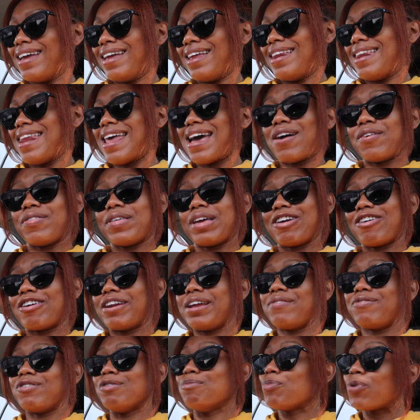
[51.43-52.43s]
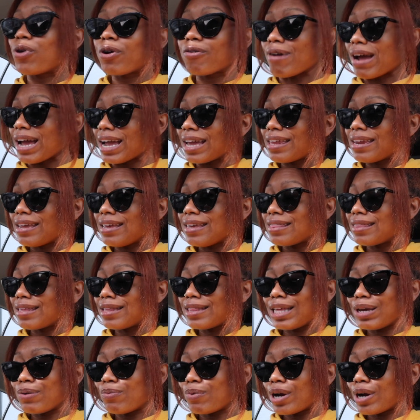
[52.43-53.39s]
now they are even more raggedy than they